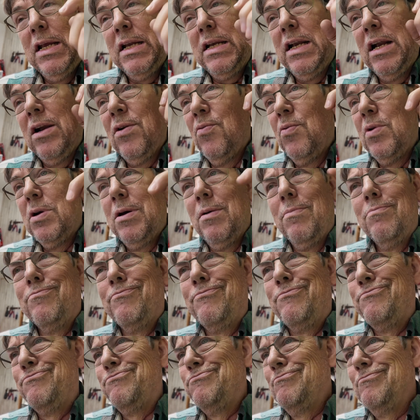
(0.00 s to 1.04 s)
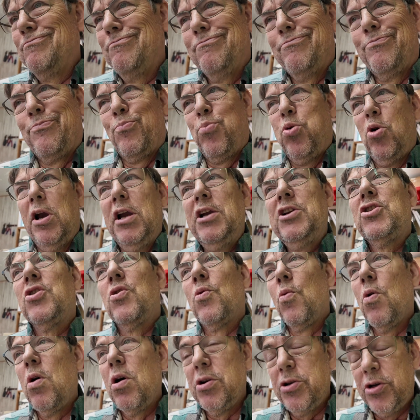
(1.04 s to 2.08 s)
in there with a
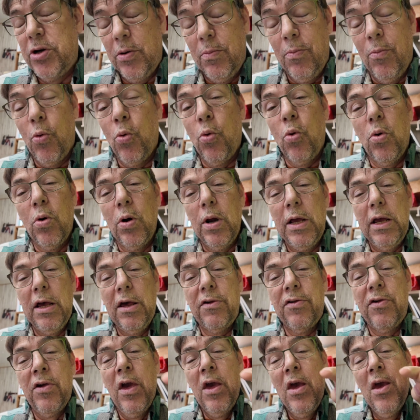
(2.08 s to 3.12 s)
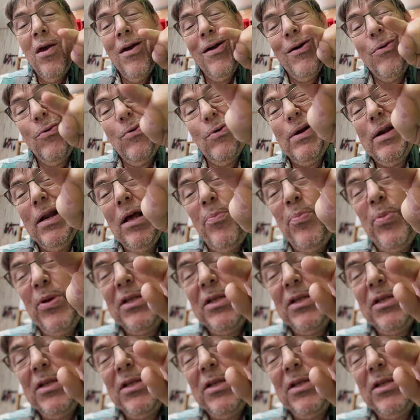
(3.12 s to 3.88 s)
pressure washer, more or less, went up